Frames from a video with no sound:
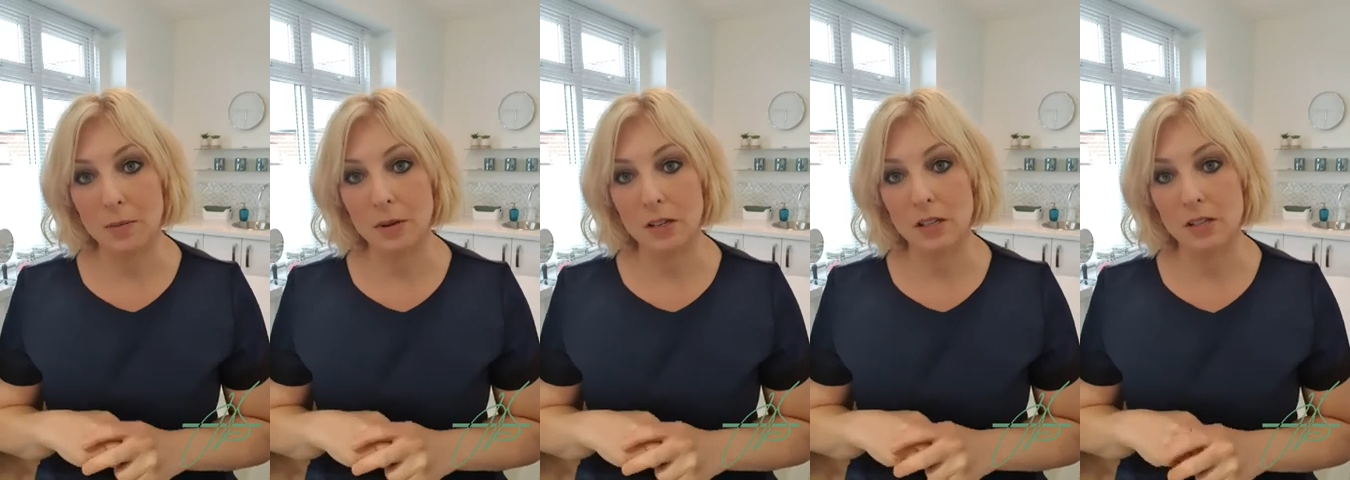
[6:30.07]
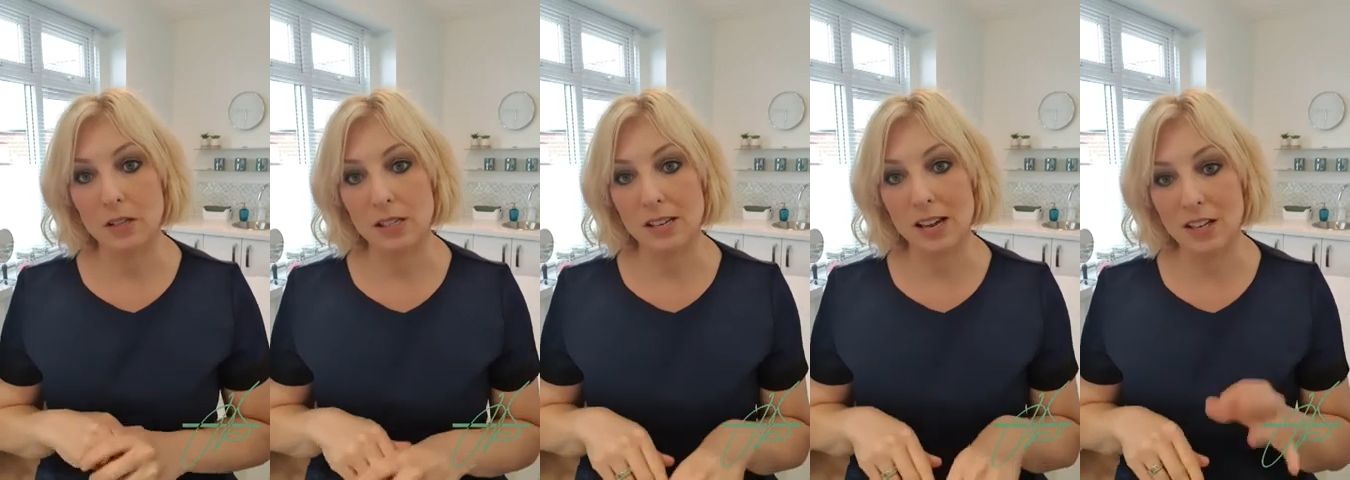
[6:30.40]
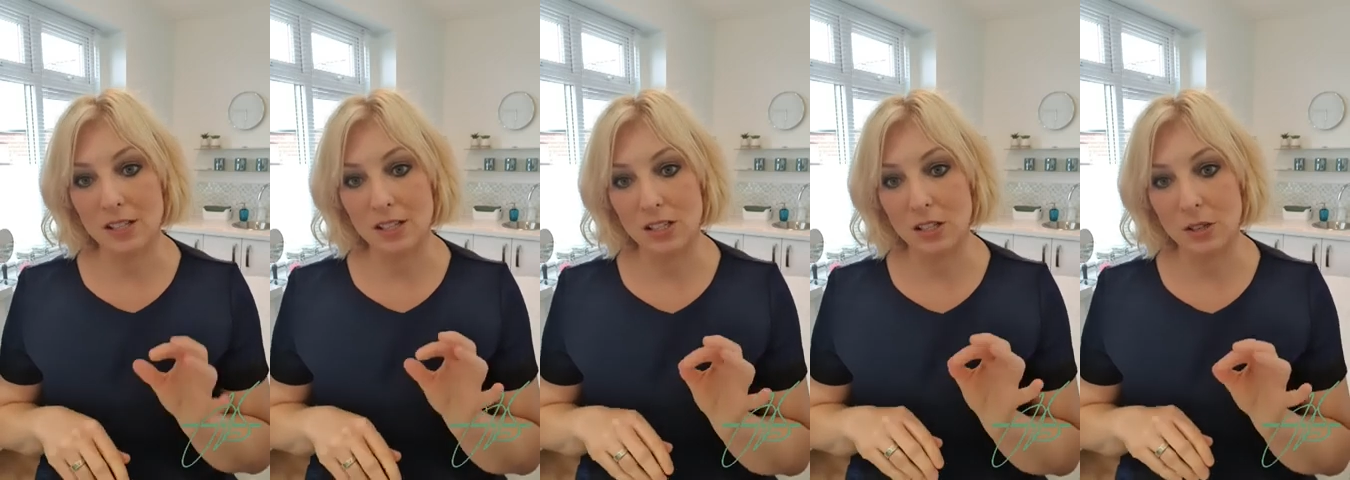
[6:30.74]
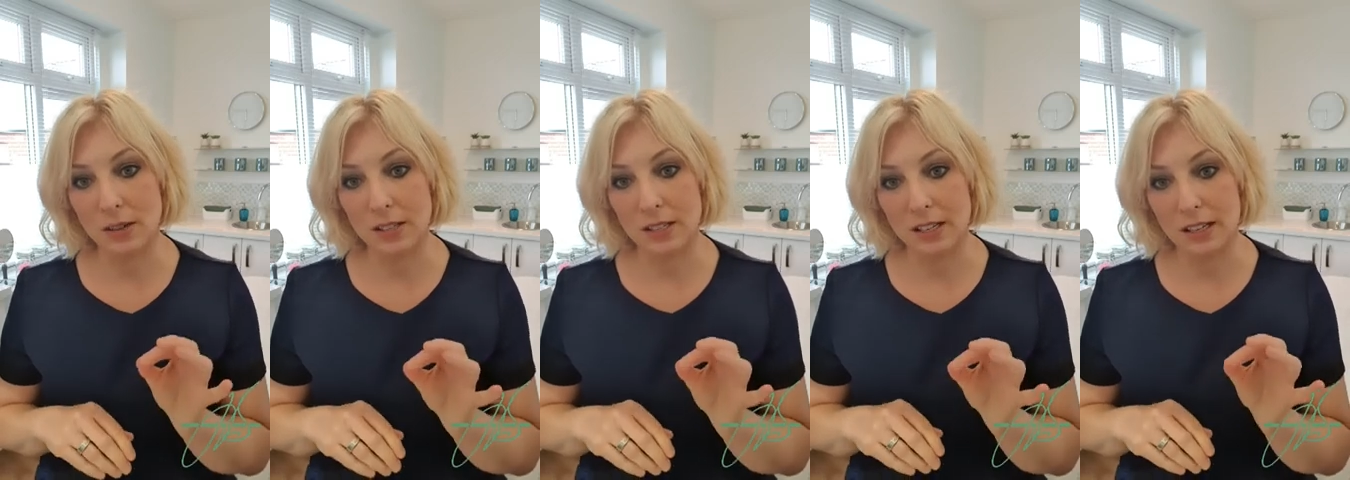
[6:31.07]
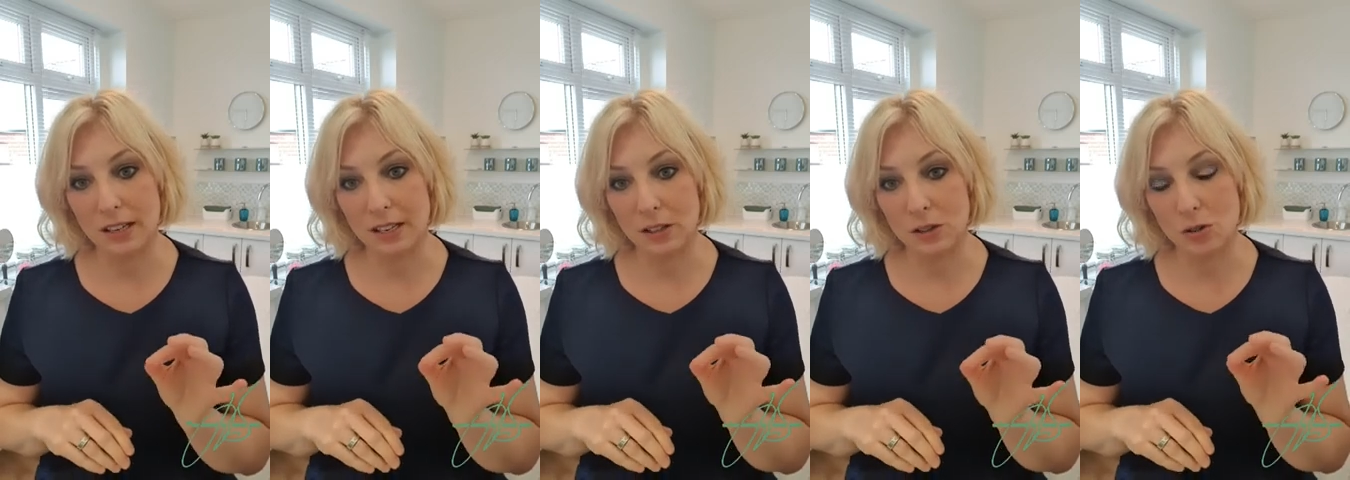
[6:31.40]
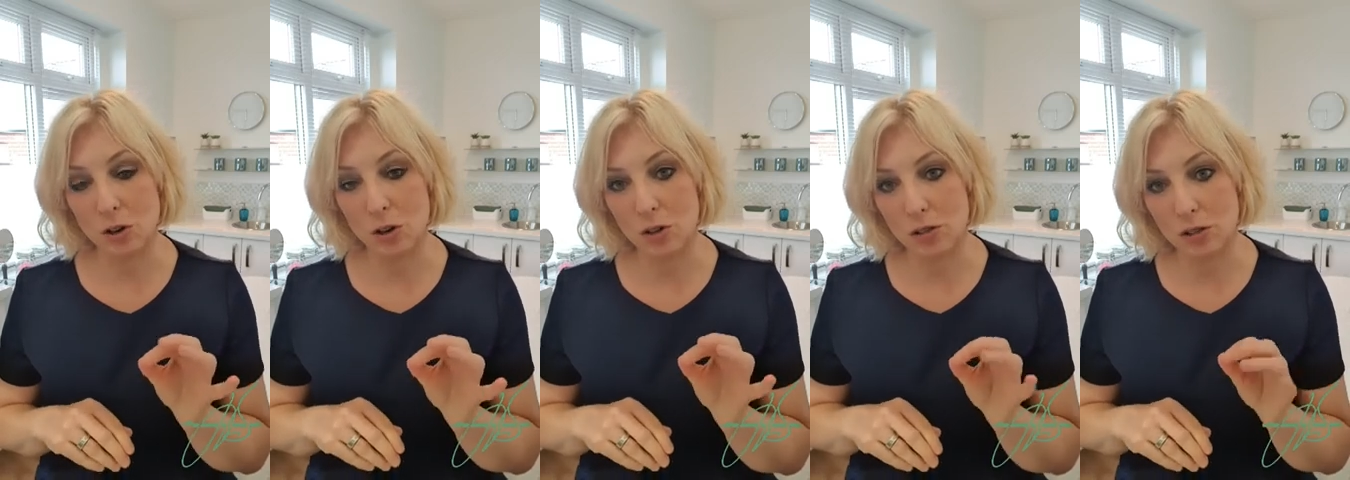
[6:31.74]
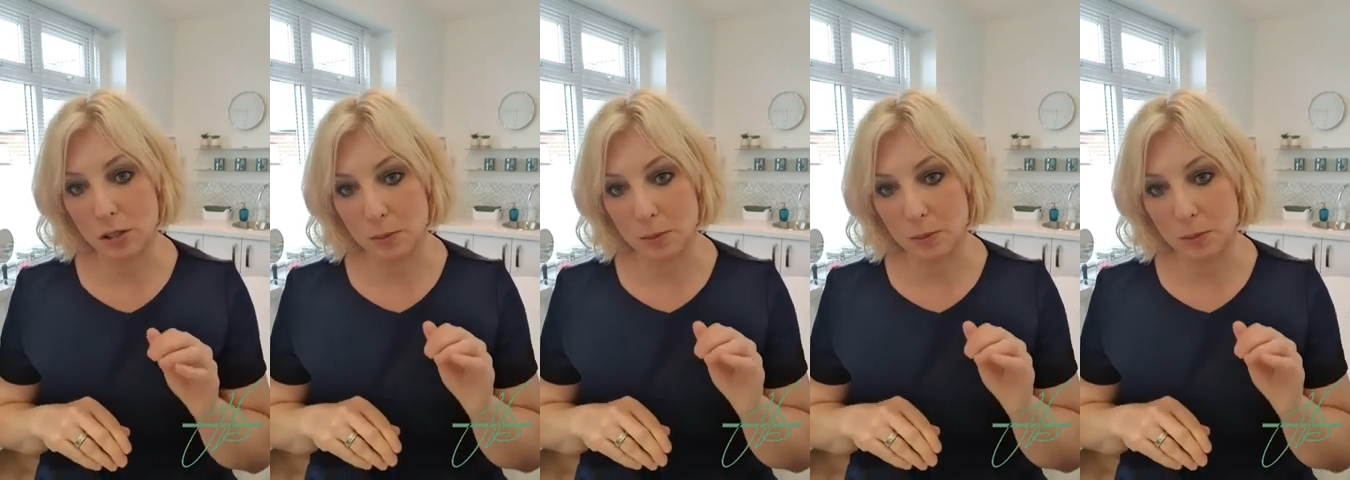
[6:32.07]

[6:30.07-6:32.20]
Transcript: because I tend to do it in little dots,